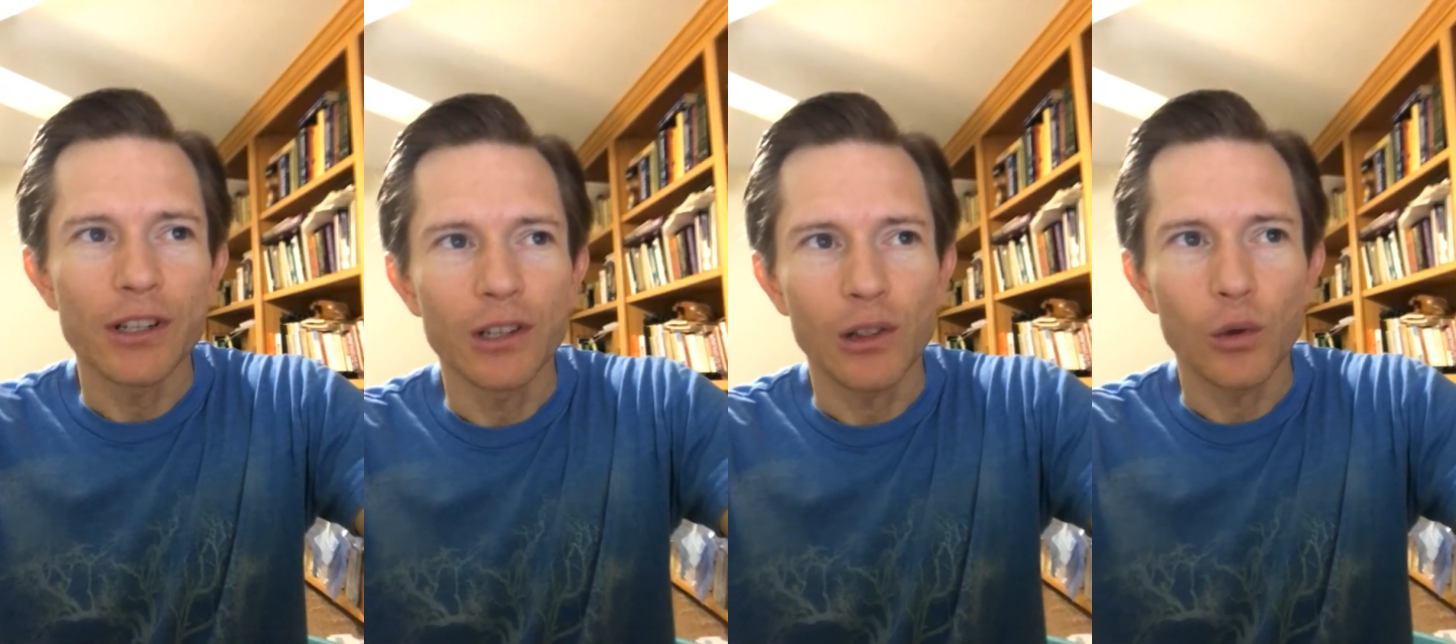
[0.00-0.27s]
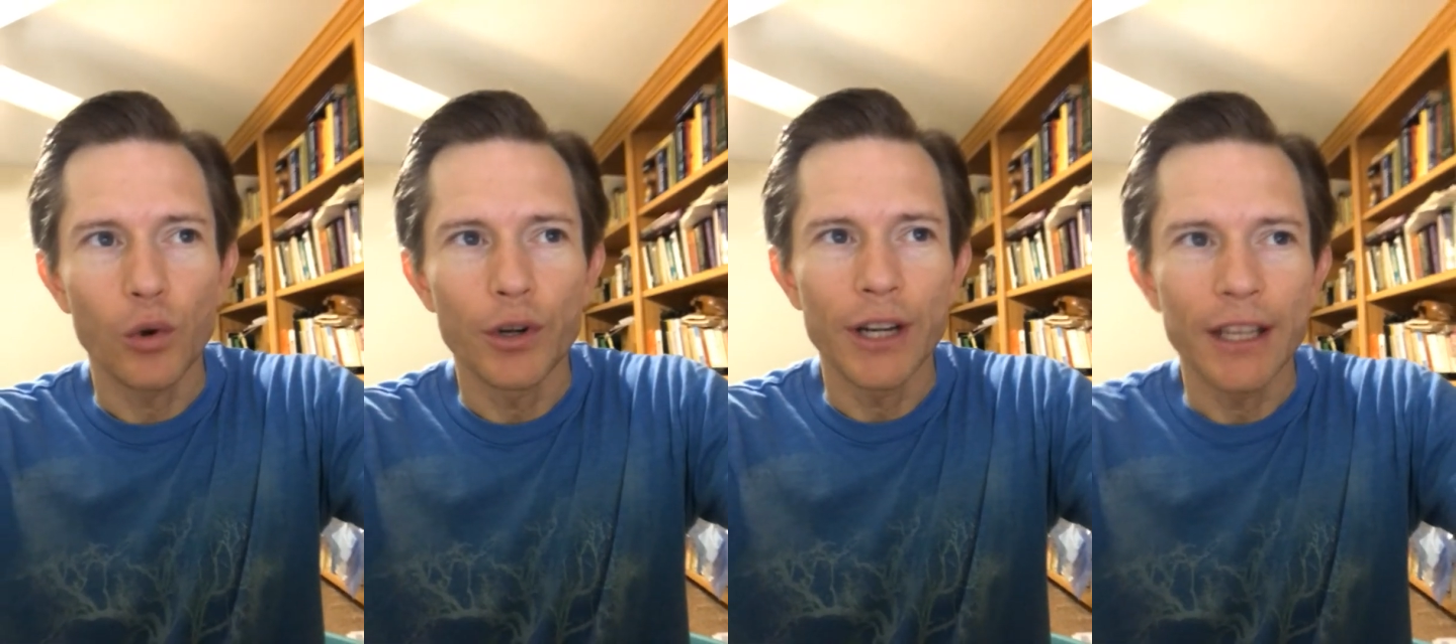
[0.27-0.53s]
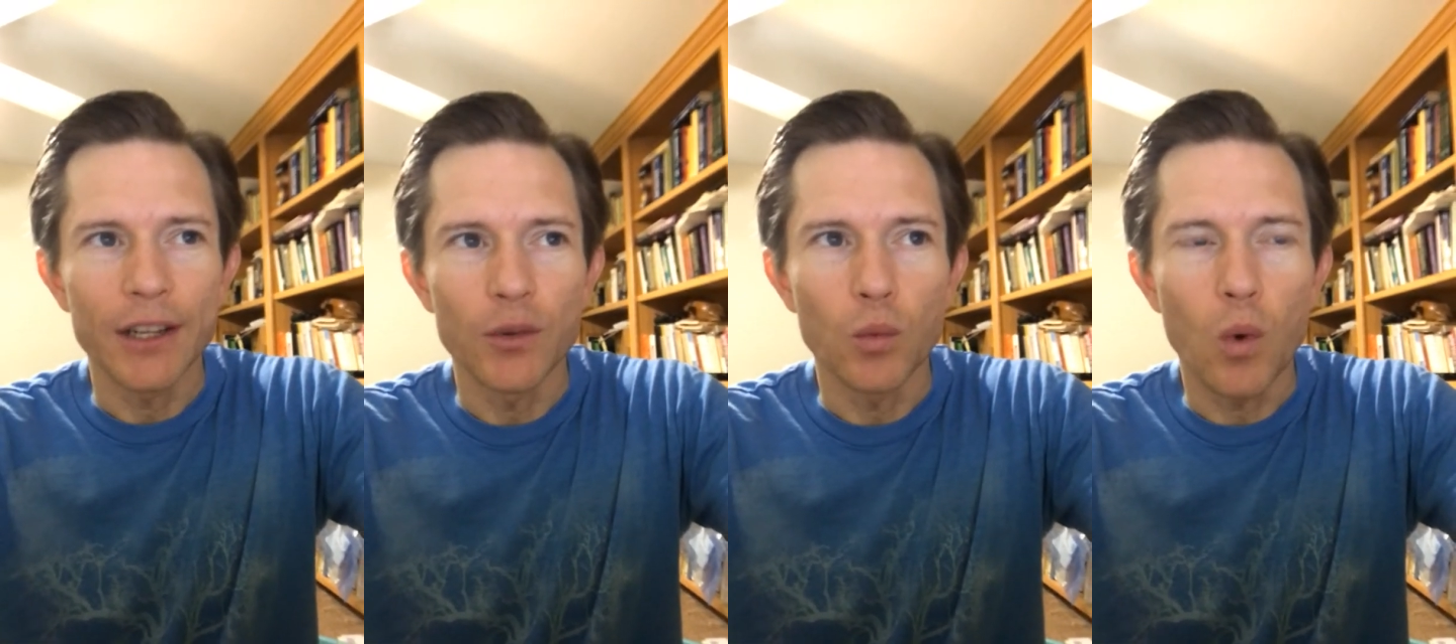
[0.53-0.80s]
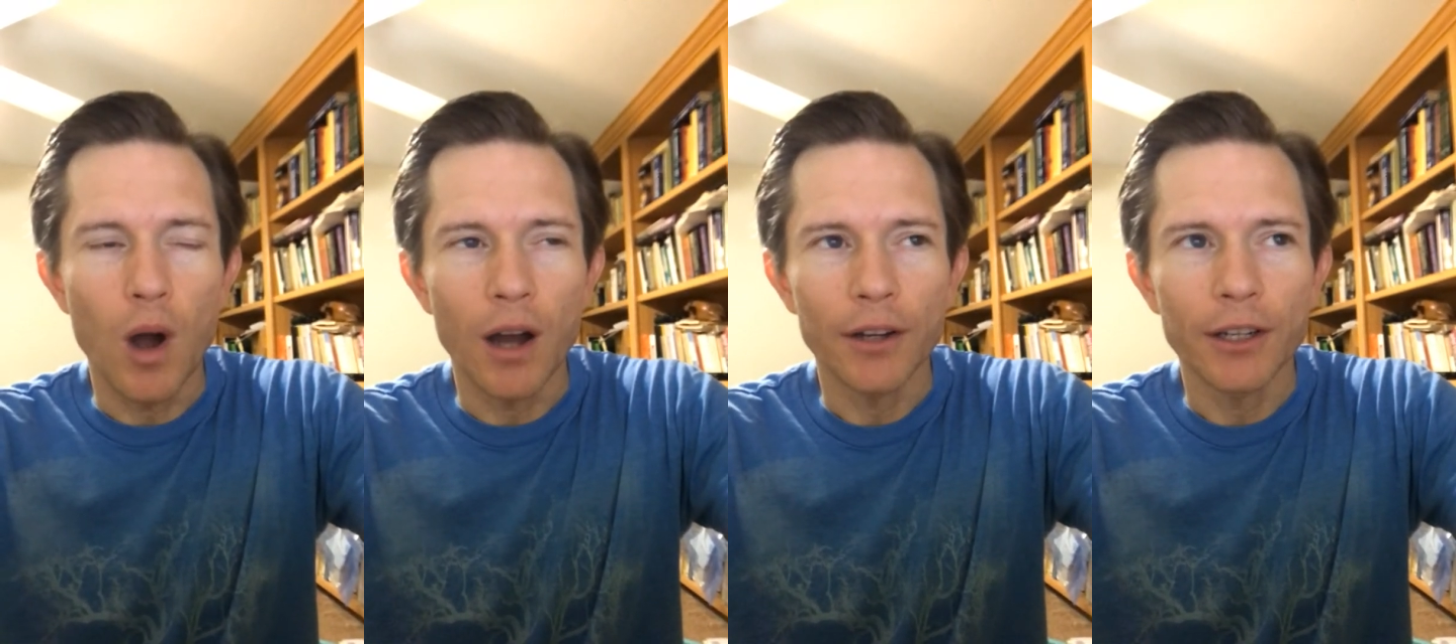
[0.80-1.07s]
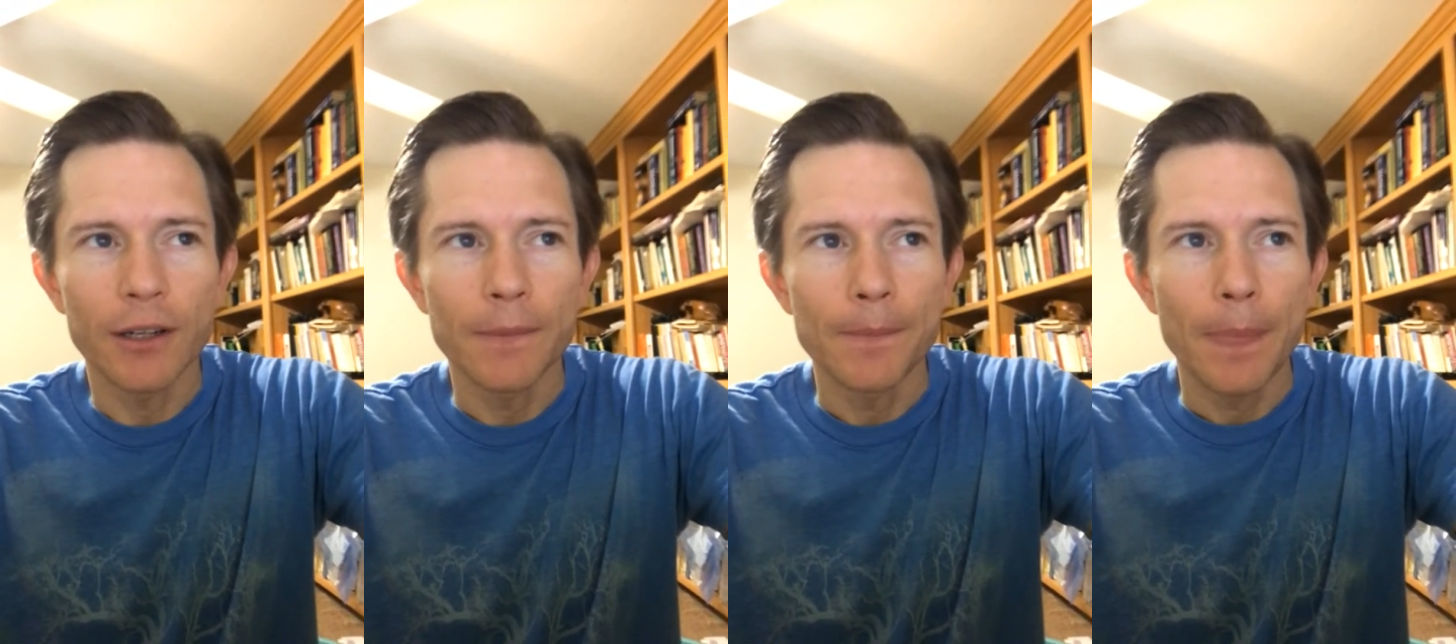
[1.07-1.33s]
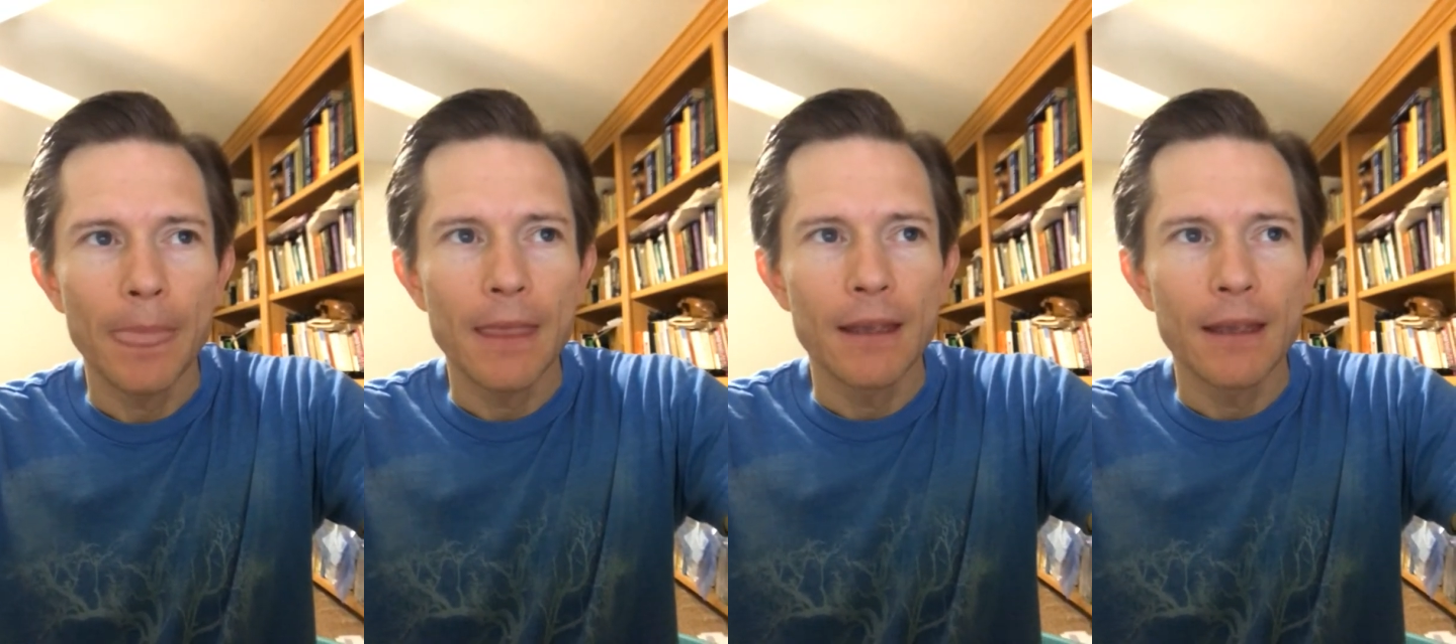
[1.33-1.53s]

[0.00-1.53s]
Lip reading: in chlorinated water.